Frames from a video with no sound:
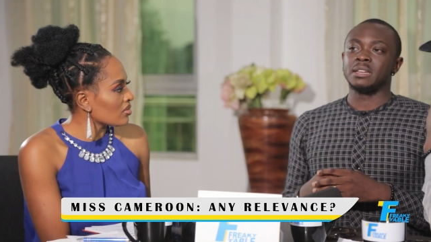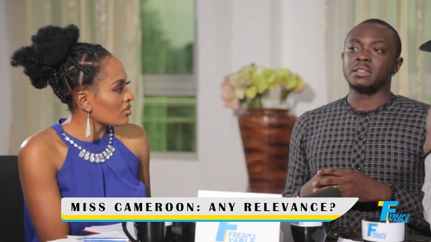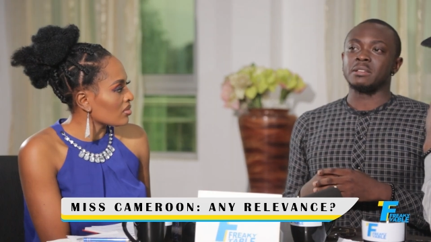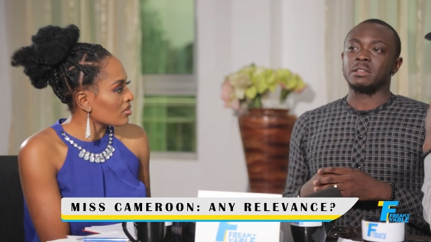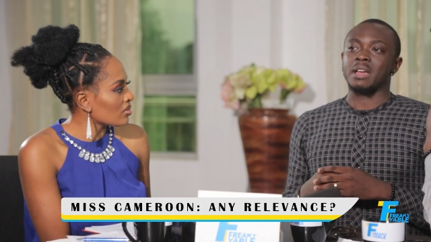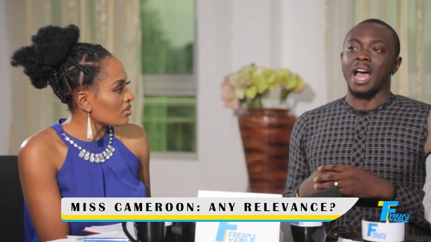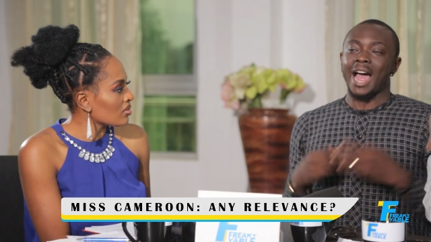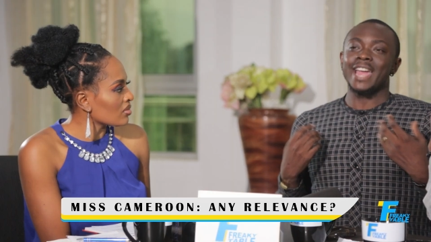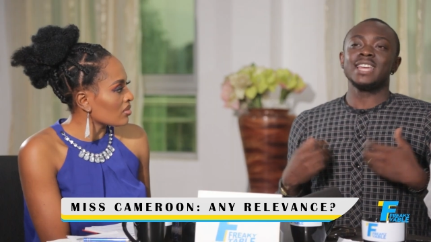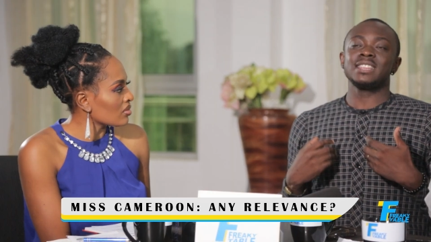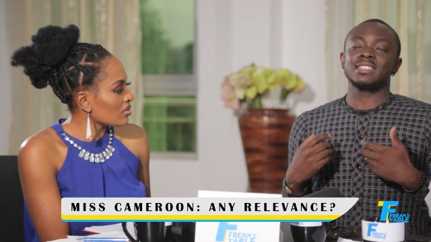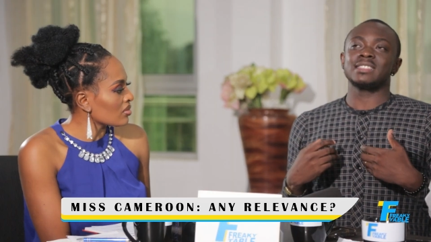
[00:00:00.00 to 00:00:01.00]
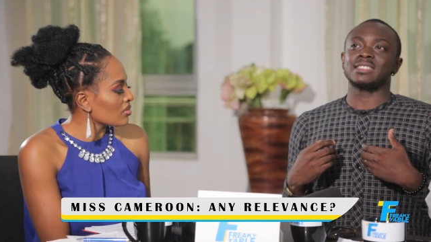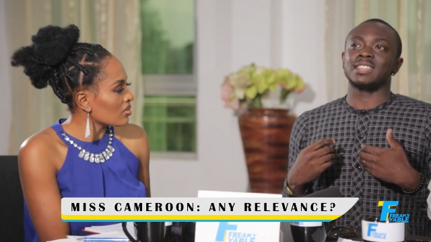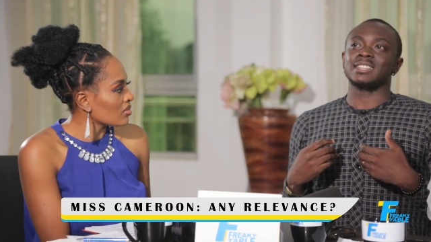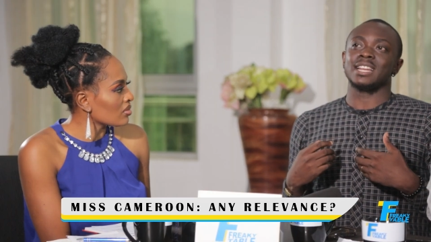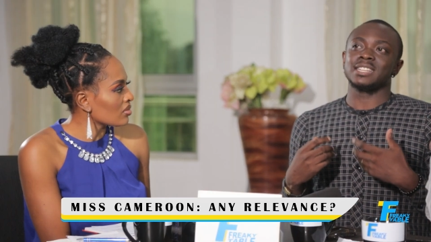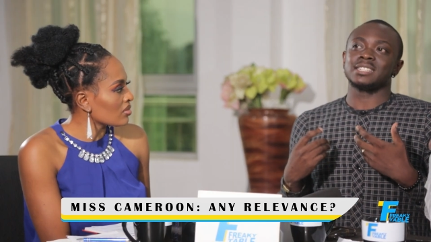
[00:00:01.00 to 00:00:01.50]
Speaker 1: which is why I
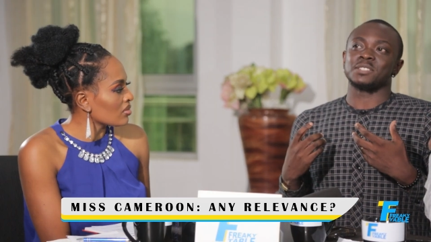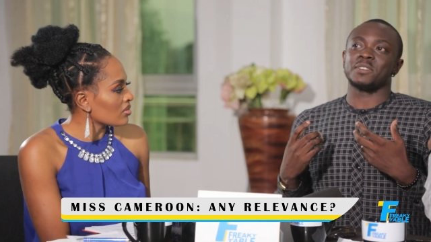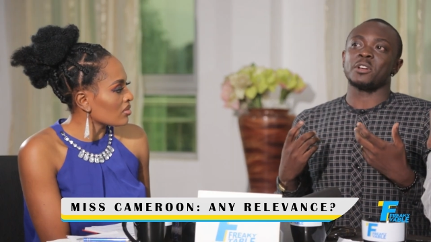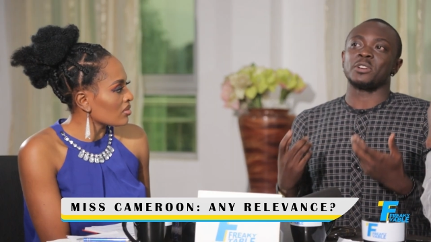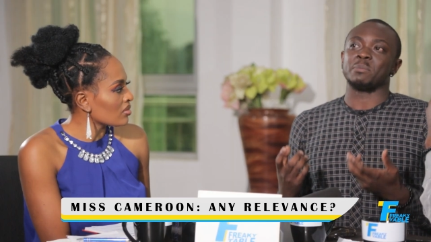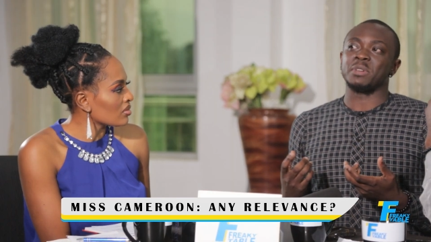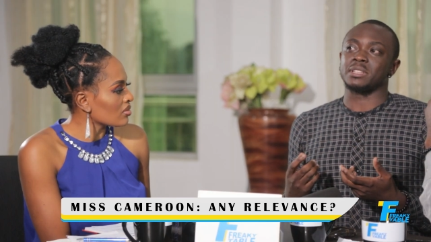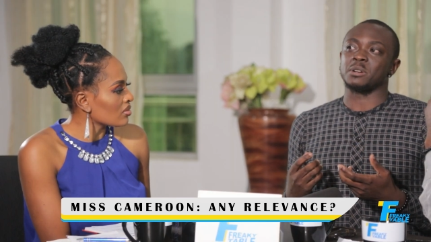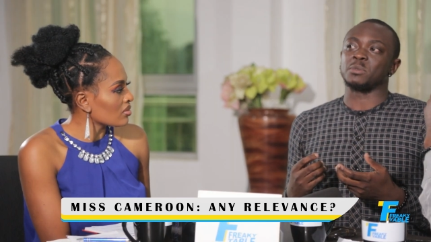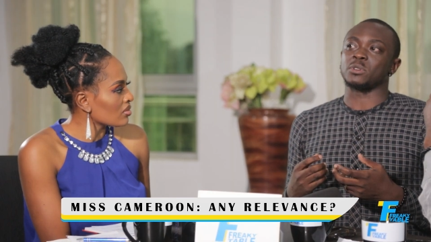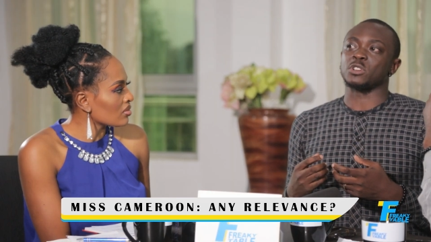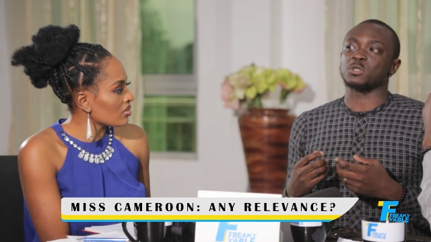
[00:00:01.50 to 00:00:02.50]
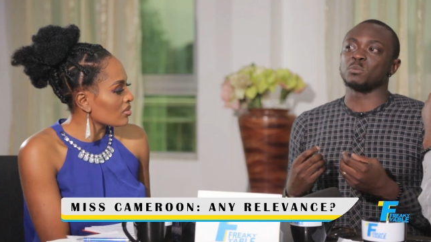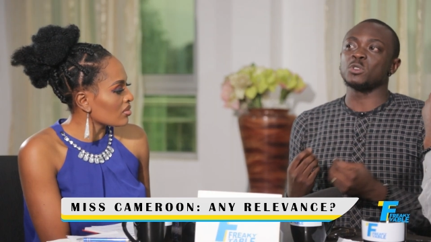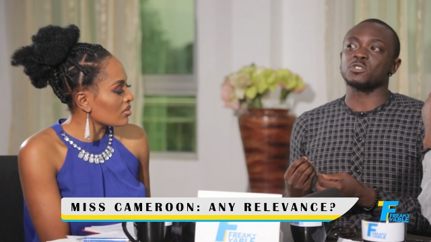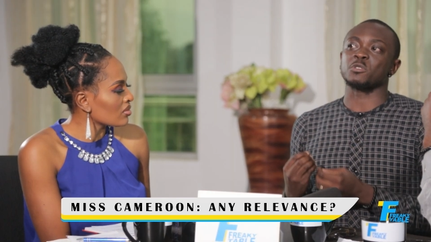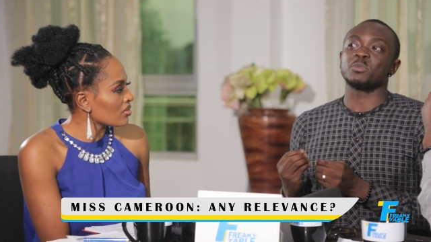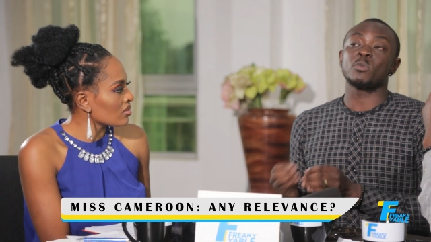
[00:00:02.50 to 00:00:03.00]
think that this is very ornamental because
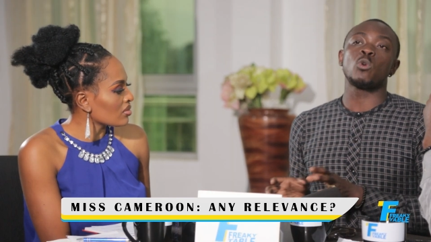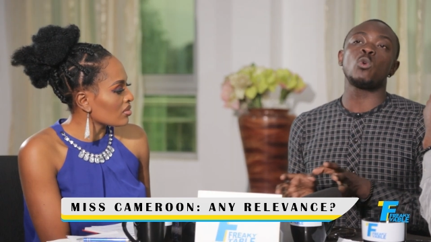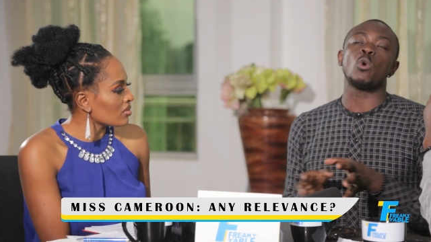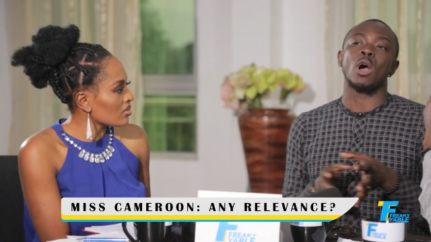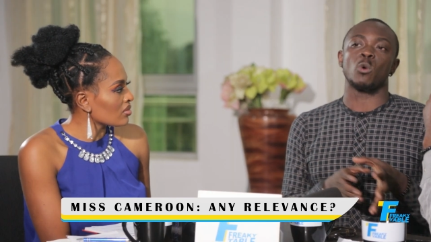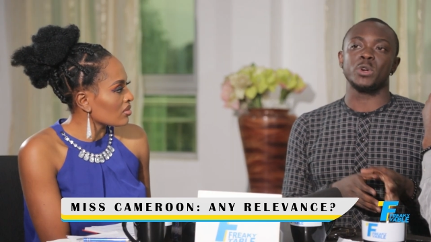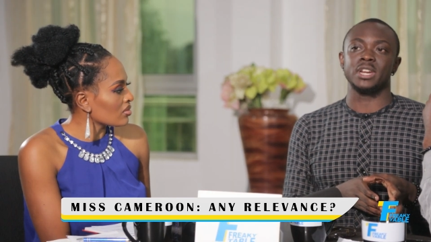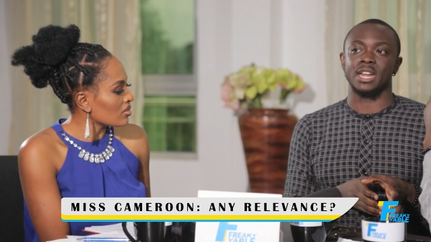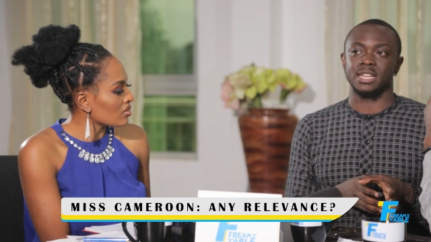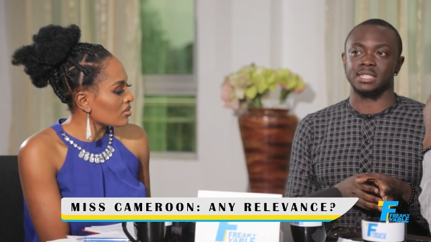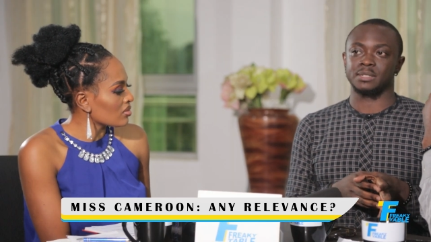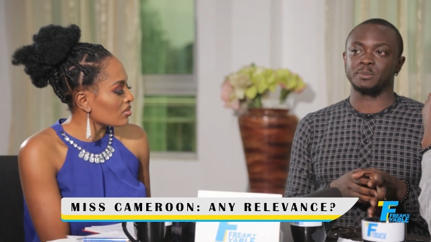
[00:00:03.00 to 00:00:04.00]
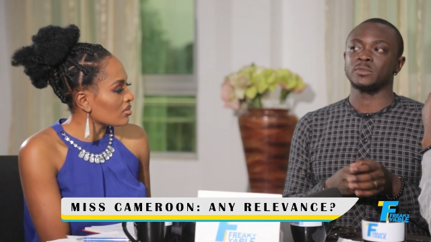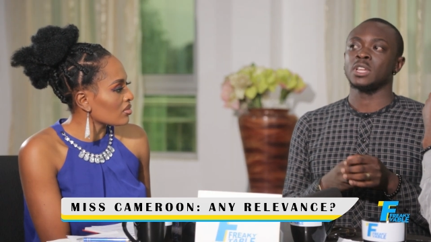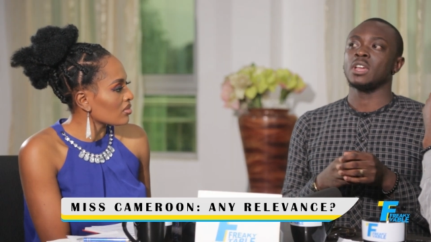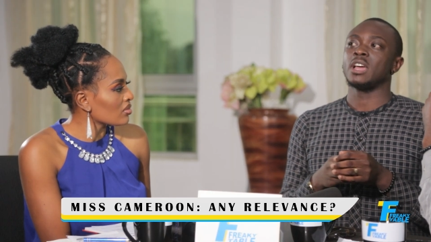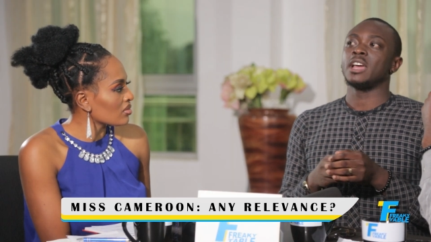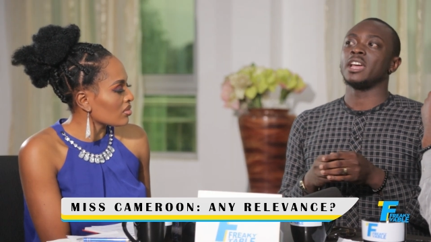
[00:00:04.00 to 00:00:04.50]
most of the people who are winners yeah.
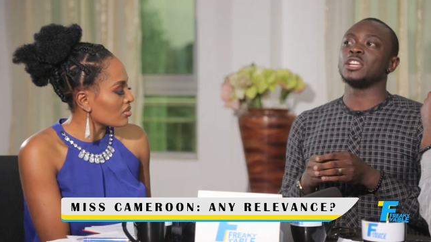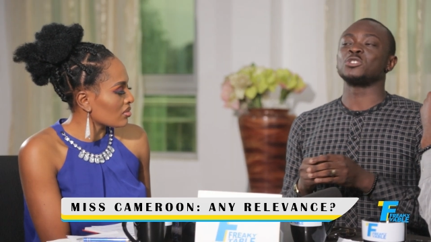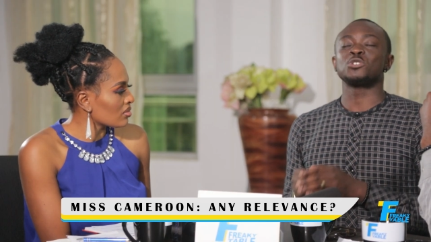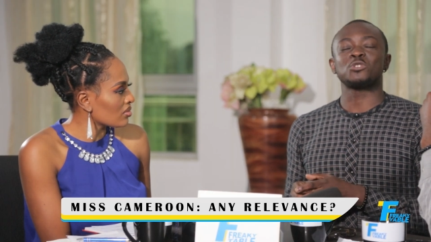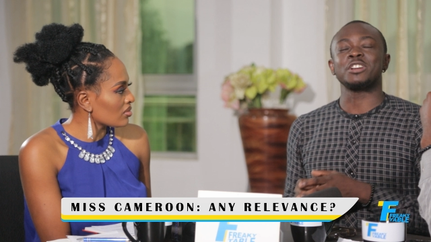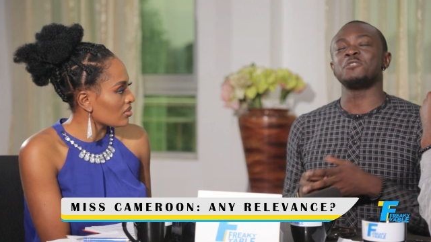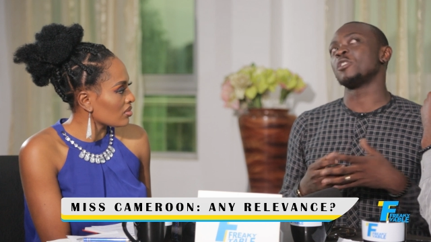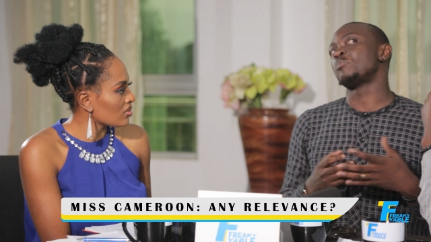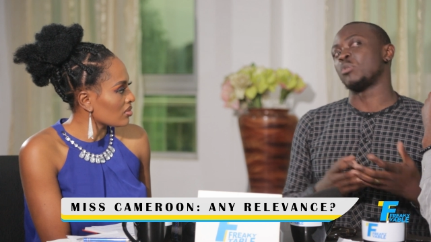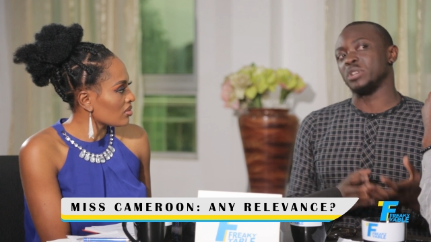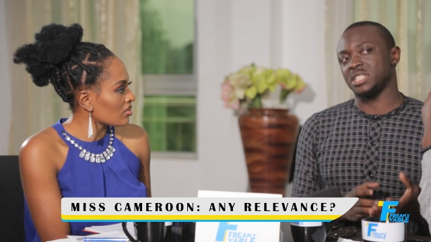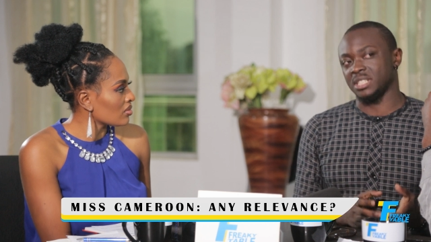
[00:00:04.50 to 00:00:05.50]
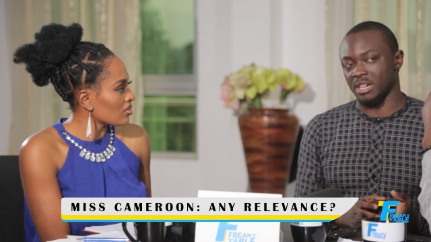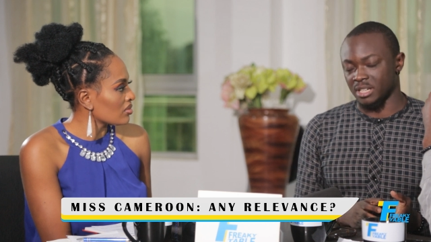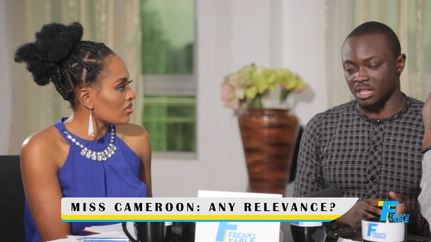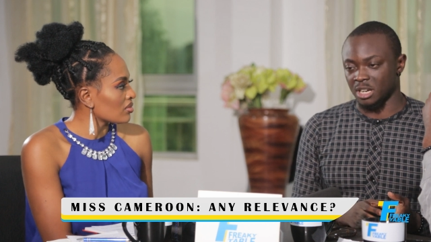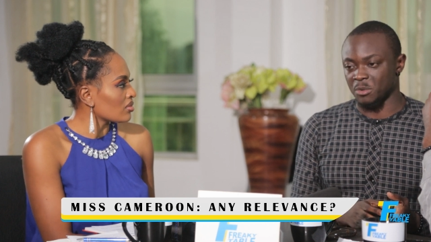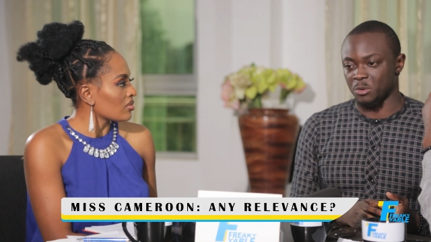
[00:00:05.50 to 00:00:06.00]
is usually very political
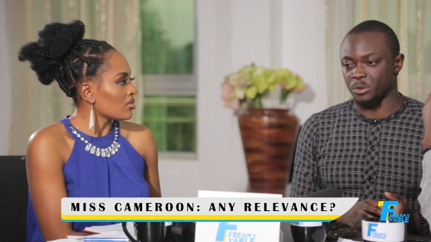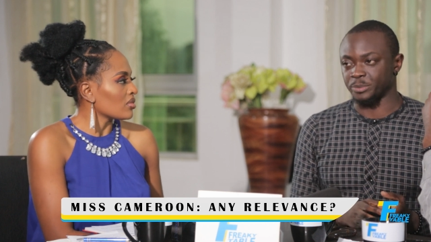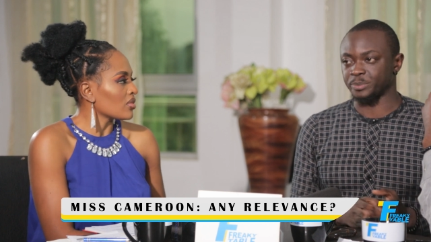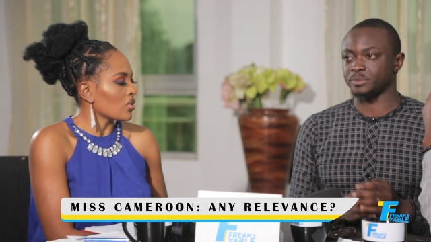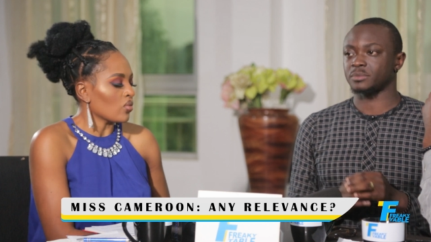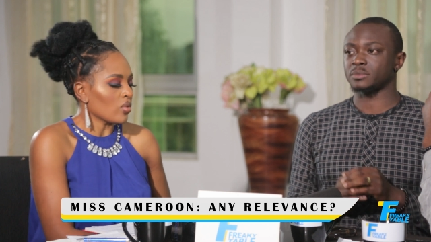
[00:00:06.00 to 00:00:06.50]
in Cameroon.